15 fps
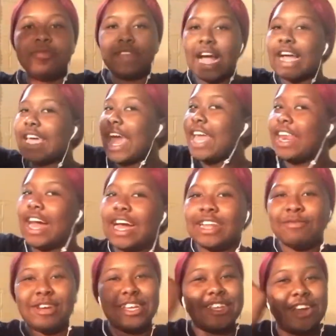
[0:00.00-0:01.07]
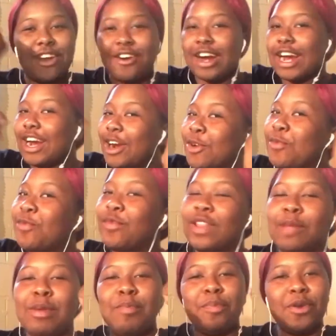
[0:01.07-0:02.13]
I can't lie to my song right here.
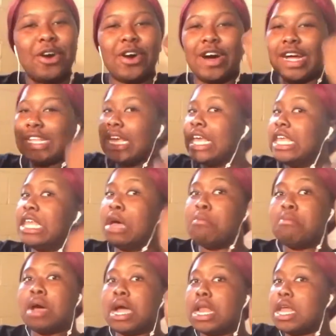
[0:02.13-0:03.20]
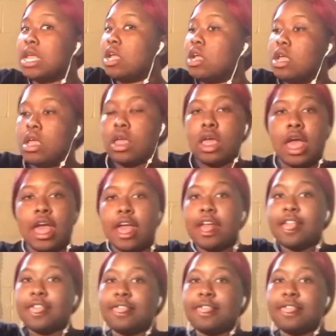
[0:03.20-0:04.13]
Let me pause. Your money. Hey.